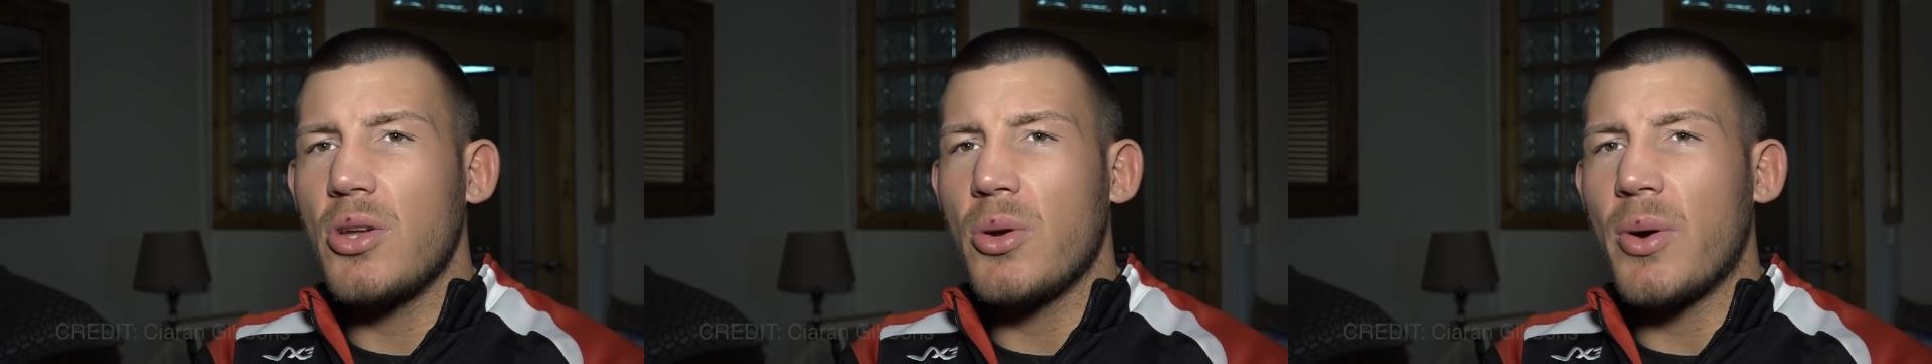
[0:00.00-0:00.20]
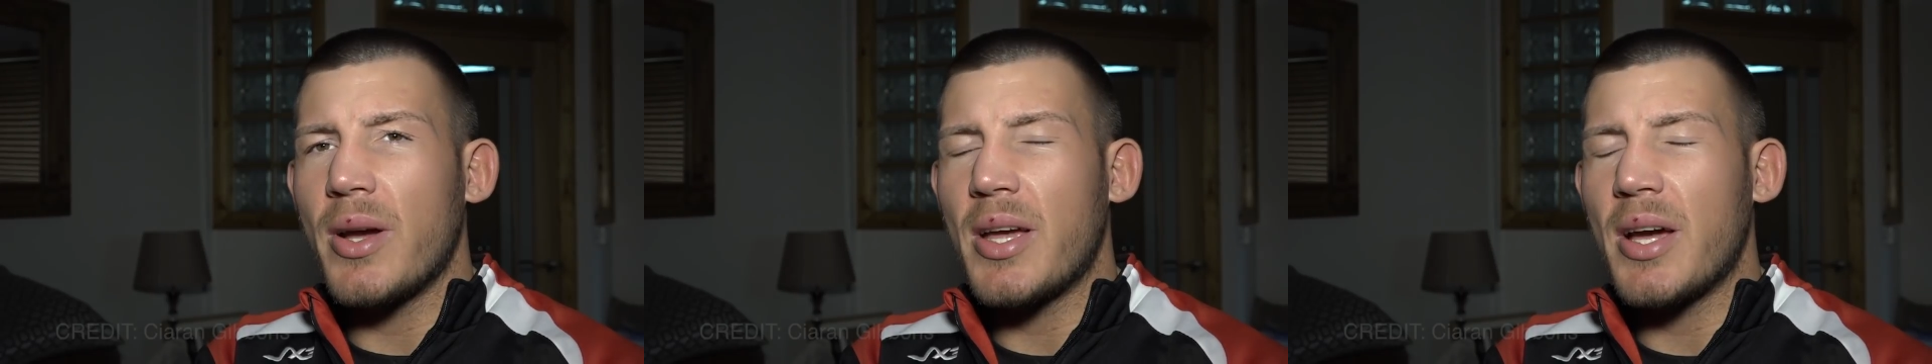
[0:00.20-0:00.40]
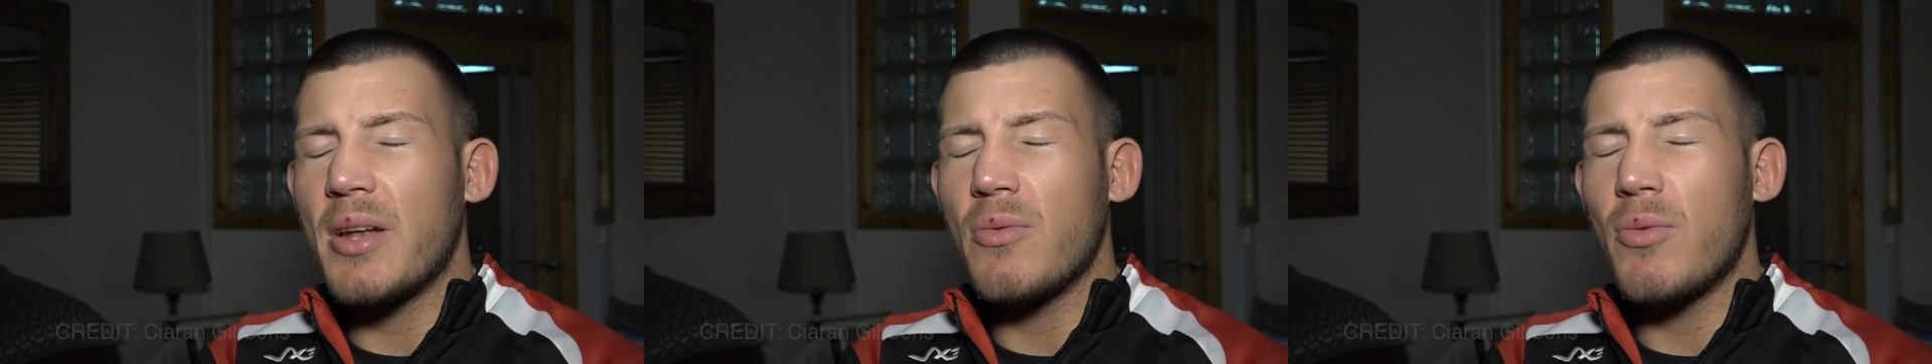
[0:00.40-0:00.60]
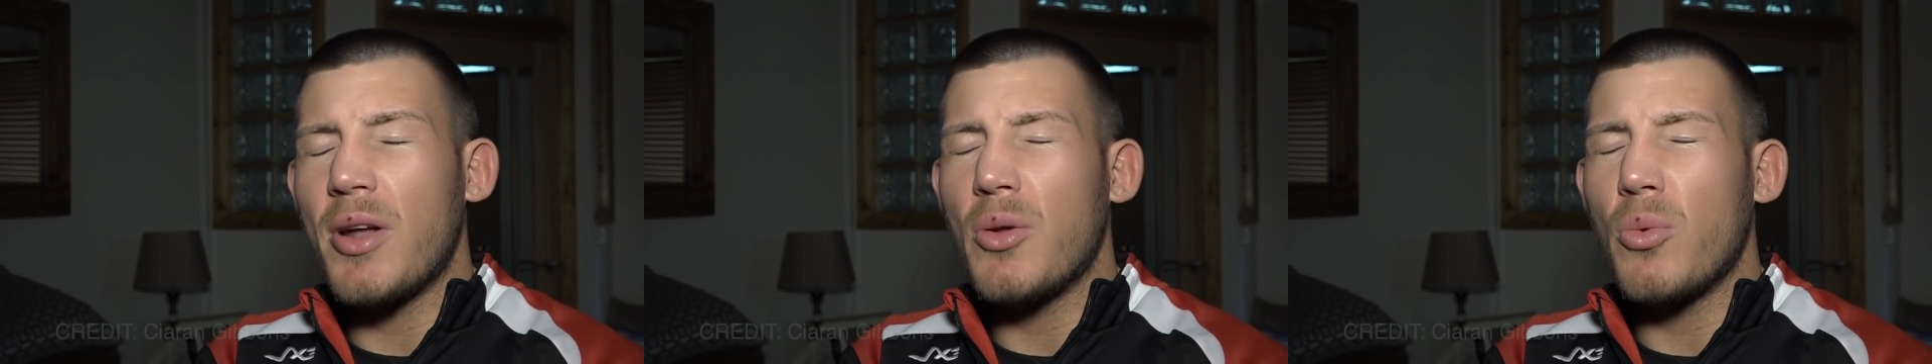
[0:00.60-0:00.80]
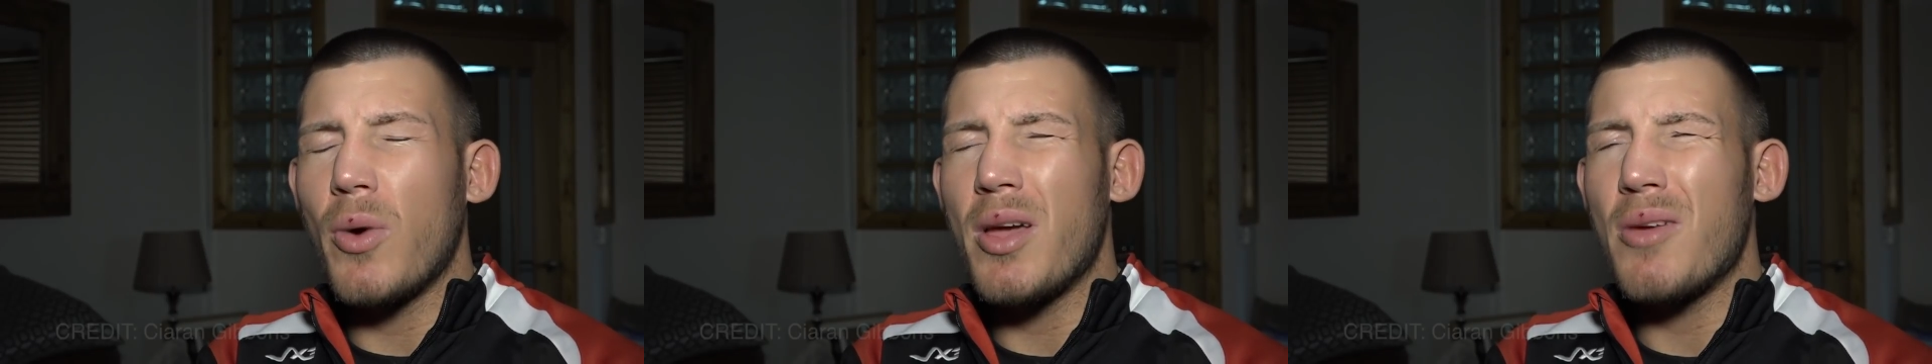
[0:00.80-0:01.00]
know, I kind of
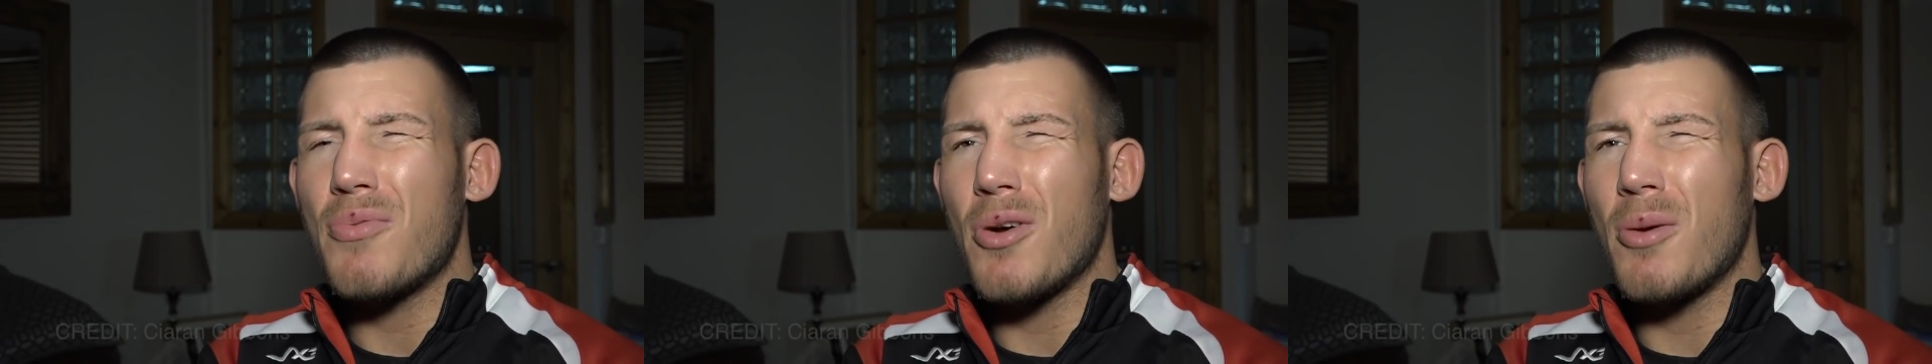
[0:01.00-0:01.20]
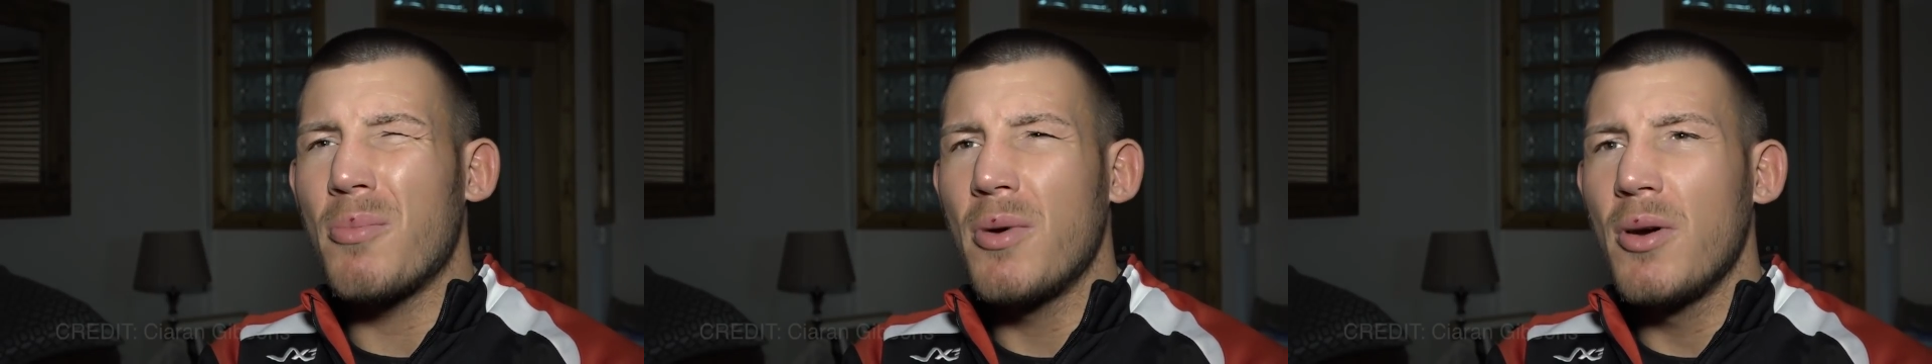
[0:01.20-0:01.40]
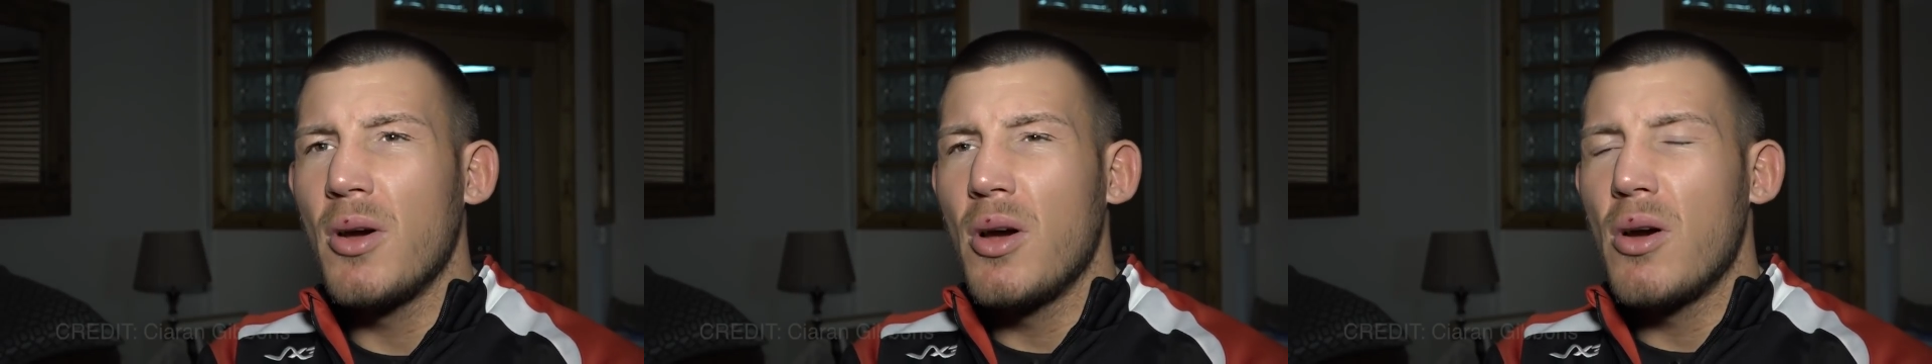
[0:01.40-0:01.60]
went away from